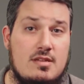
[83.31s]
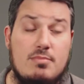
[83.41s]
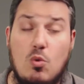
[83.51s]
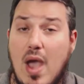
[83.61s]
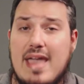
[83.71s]

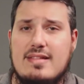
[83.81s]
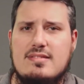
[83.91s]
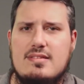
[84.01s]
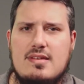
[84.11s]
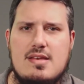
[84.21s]
But
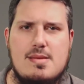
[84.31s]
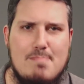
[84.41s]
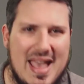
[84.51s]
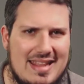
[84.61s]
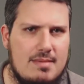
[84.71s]
wait,
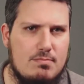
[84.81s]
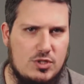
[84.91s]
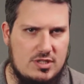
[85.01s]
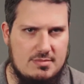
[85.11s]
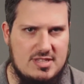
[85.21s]
many
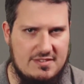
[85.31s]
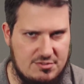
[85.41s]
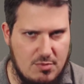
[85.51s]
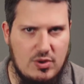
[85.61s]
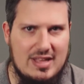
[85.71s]
Muslims have
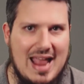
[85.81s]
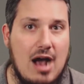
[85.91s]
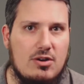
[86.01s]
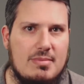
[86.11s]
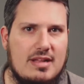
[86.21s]
spoken
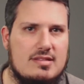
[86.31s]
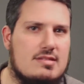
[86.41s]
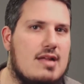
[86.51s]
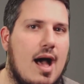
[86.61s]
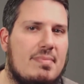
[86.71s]
out about this
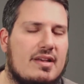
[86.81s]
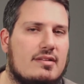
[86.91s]
topic,